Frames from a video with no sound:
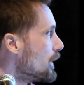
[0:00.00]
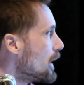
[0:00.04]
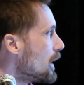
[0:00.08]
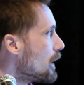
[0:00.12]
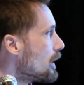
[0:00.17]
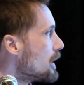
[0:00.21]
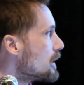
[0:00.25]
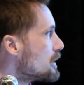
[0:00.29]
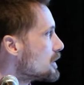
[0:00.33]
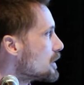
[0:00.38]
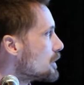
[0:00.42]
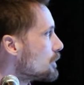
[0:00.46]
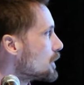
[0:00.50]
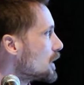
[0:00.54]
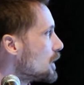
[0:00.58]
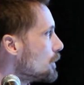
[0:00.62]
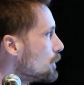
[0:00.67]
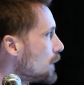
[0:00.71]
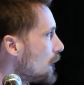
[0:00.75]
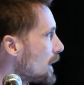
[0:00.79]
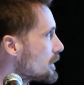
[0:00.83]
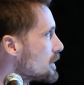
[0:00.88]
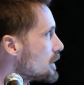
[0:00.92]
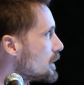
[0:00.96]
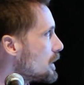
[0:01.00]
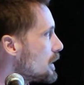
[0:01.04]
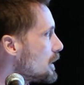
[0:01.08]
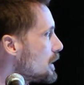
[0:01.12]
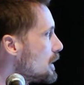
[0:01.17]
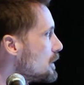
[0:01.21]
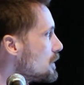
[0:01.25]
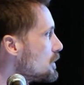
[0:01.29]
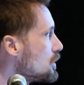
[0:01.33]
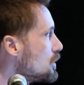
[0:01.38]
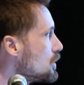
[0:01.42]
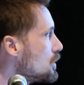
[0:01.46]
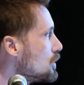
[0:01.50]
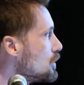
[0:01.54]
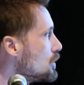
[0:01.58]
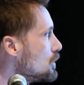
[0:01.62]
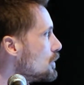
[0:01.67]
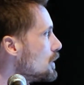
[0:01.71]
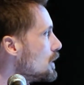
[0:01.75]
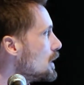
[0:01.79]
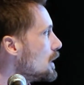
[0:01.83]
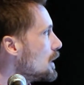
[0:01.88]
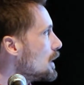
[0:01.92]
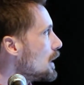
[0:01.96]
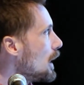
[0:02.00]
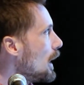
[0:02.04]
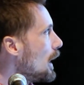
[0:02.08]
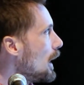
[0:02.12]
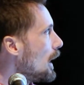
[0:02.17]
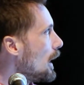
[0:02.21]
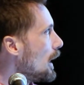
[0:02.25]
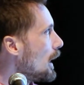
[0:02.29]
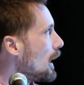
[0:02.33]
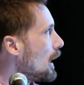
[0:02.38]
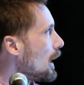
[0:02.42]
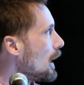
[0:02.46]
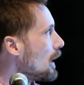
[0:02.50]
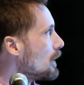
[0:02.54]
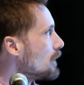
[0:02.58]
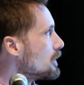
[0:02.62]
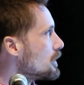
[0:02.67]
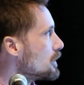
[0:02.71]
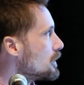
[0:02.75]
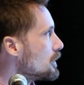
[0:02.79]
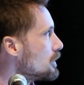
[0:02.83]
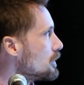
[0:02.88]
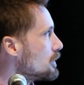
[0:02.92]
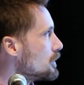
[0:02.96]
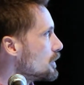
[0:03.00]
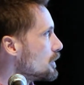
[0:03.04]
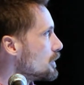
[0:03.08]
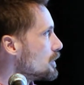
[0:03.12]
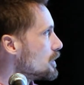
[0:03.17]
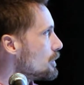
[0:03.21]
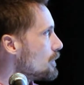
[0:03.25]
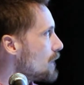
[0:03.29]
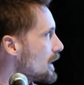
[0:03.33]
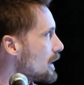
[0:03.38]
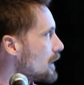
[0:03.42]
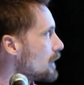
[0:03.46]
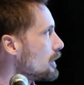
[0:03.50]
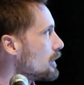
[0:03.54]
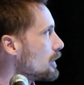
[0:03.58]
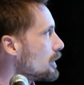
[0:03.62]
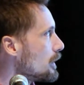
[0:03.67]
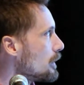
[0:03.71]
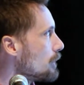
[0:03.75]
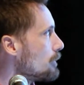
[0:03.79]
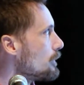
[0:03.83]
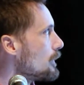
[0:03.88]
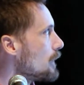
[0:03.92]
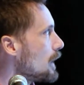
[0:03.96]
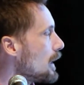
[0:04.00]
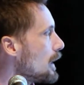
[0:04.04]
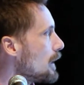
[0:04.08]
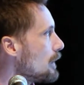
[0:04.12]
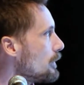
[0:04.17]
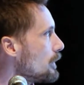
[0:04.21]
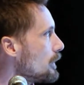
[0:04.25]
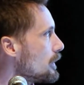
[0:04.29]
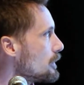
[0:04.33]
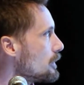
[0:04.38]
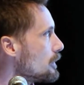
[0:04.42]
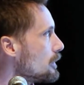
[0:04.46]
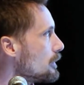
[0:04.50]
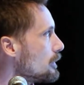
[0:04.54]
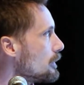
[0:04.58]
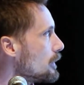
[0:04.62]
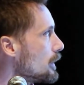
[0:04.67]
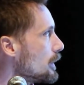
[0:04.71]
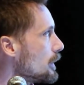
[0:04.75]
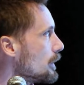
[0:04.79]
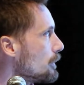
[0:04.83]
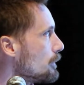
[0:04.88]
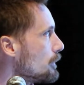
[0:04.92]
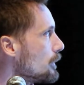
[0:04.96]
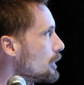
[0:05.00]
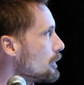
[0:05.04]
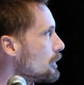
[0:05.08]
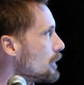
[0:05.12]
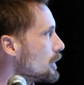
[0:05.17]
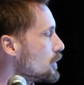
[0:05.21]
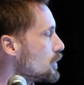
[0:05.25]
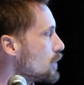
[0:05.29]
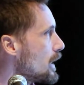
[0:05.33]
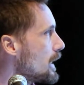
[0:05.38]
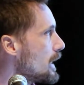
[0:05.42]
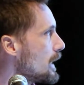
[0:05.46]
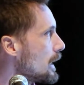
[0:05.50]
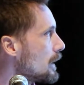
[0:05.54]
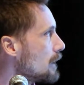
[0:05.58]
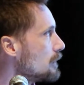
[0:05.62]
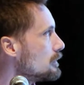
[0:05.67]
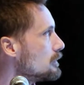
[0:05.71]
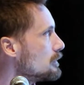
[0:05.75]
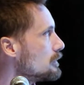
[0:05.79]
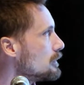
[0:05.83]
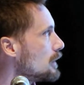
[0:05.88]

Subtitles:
There is some complexity to making the training